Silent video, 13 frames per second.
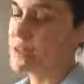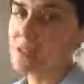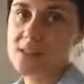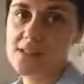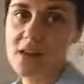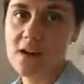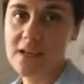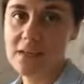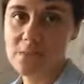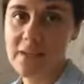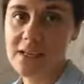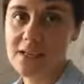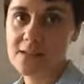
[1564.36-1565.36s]
that the size
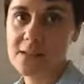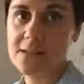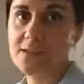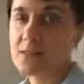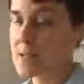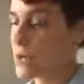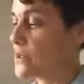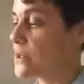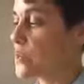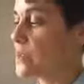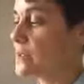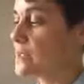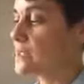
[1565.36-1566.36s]
makes sense now. You
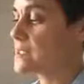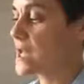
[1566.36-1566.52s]
want this